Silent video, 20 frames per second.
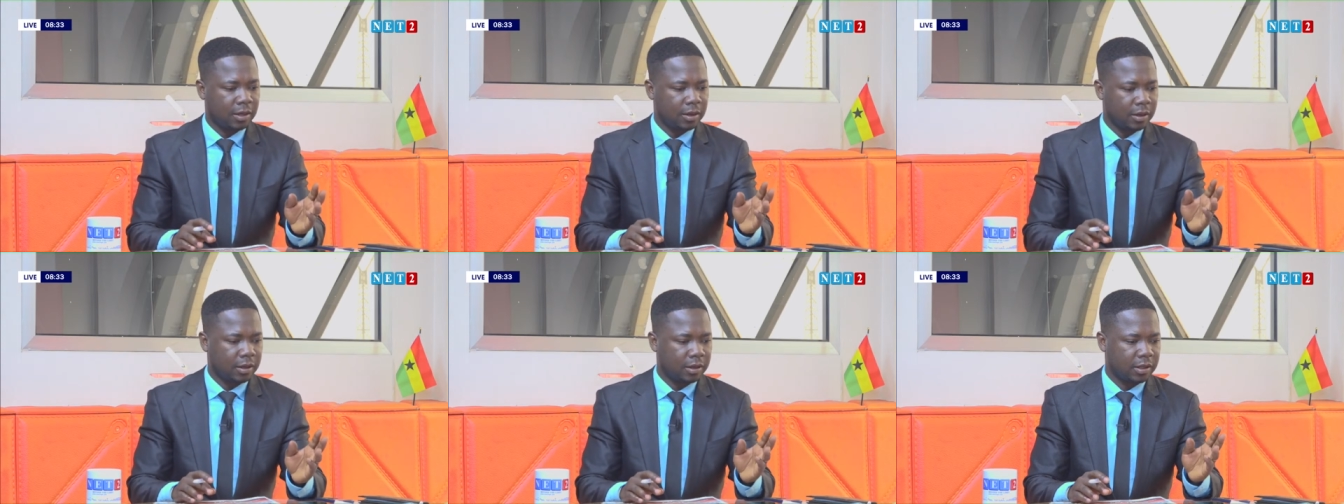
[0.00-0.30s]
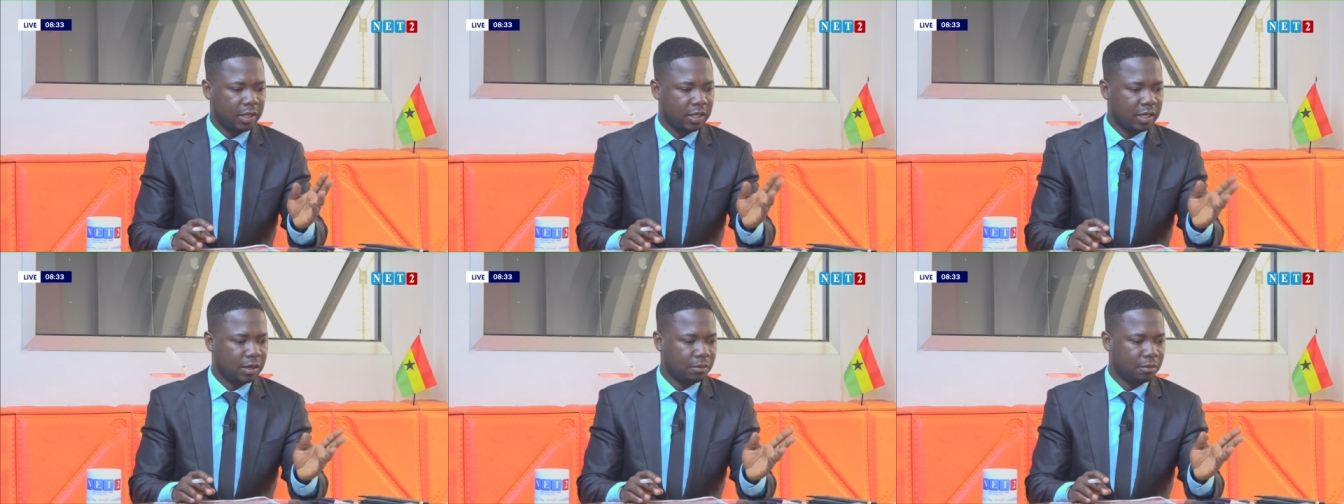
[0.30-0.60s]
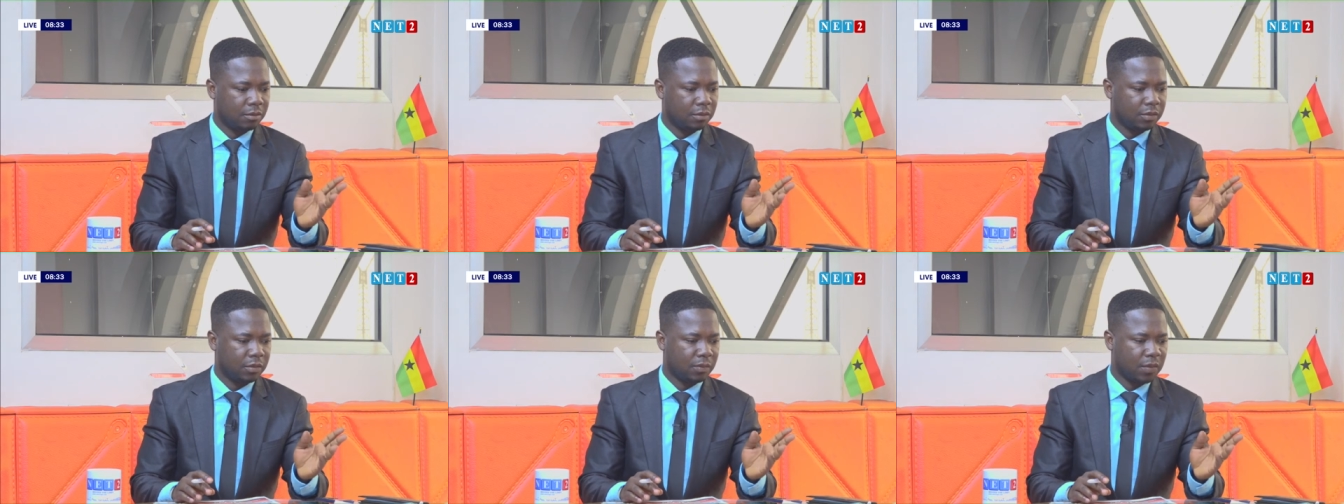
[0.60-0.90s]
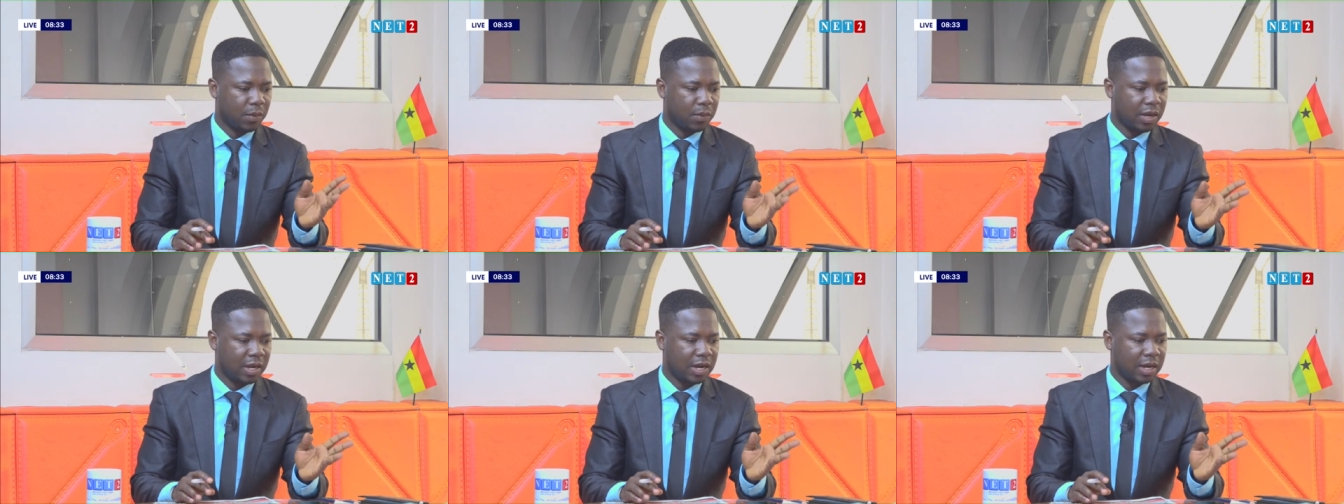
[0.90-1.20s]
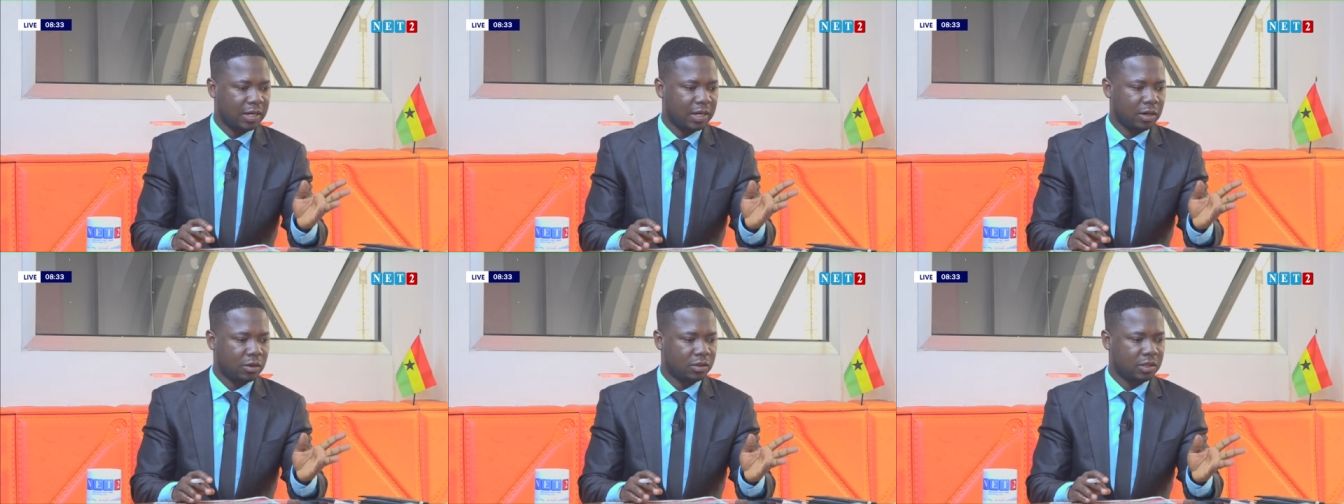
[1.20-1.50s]
In him, baby, I
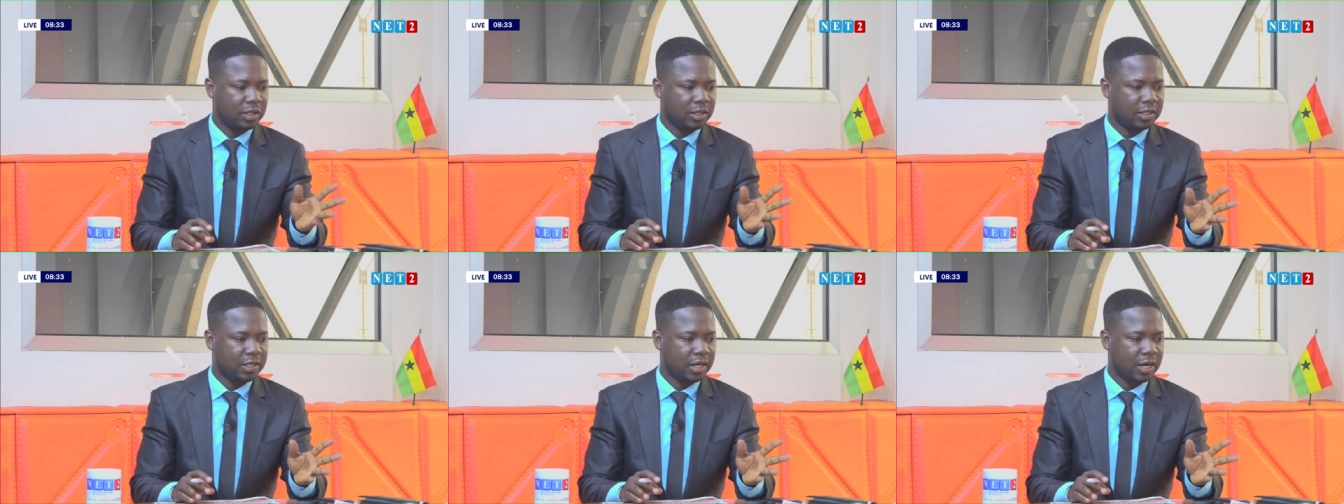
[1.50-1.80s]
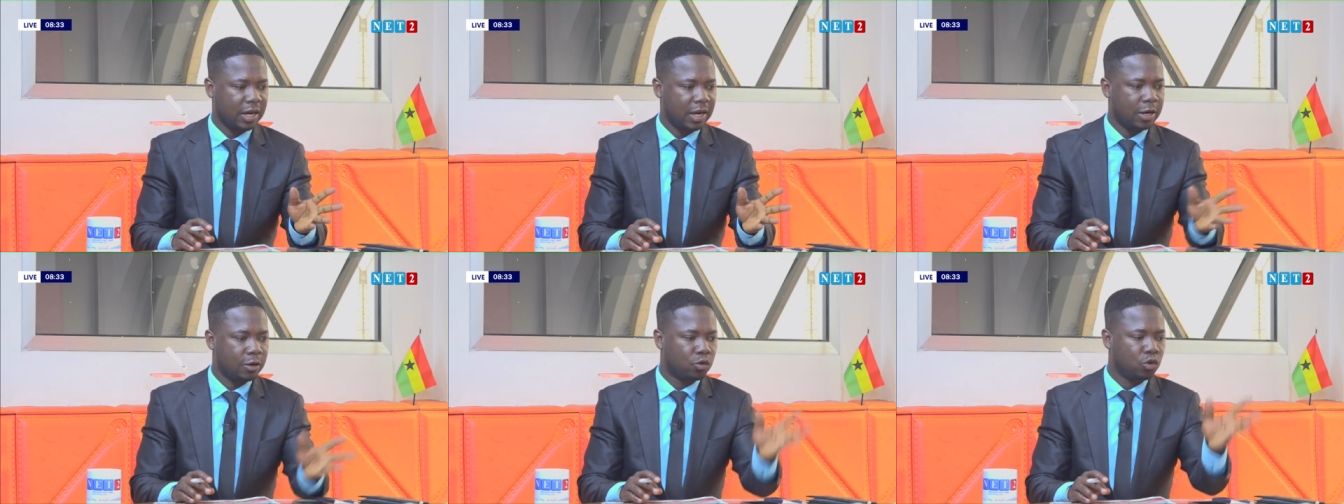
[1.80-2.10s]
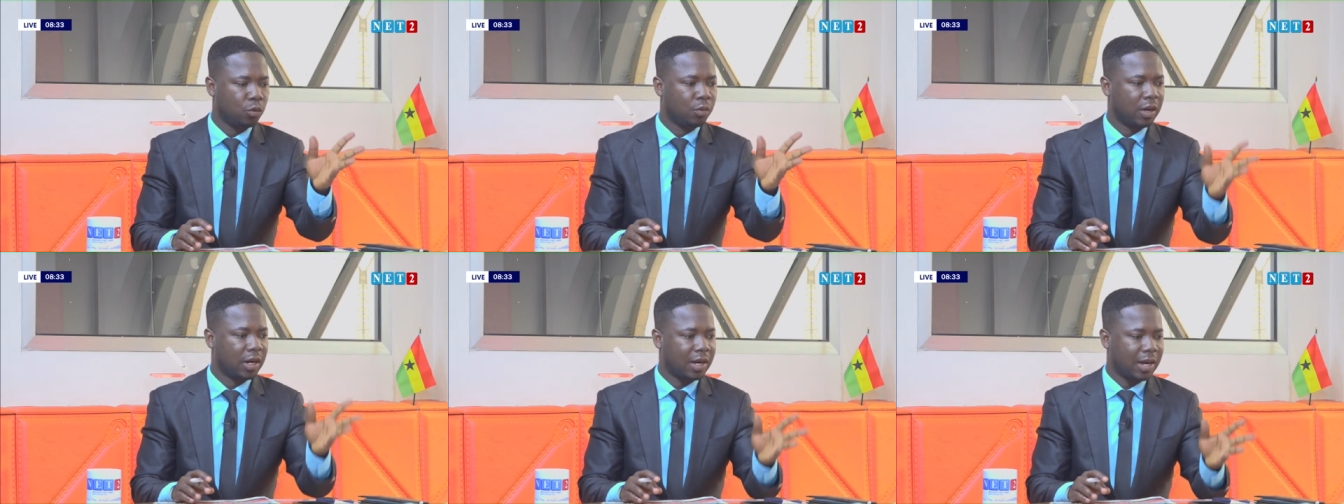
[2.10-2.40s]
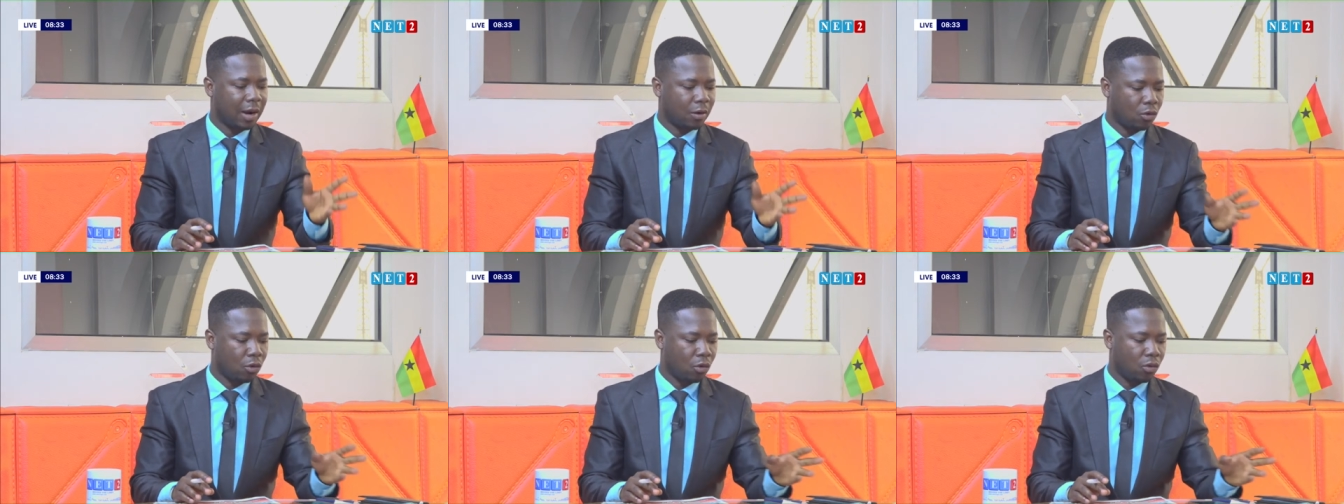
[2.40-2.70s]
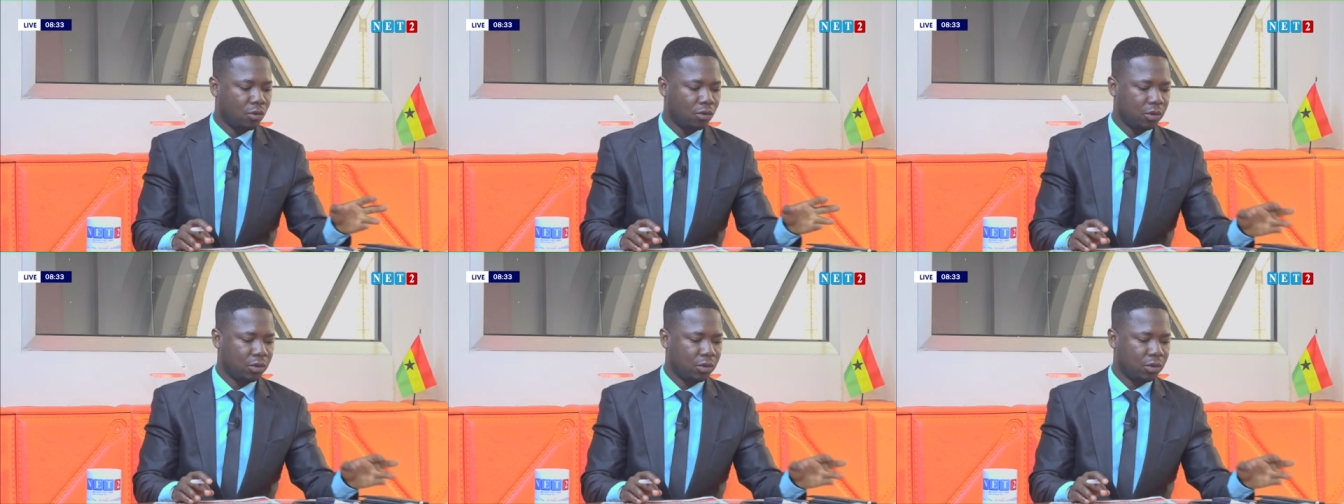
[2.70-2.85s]
didn't see a two mikako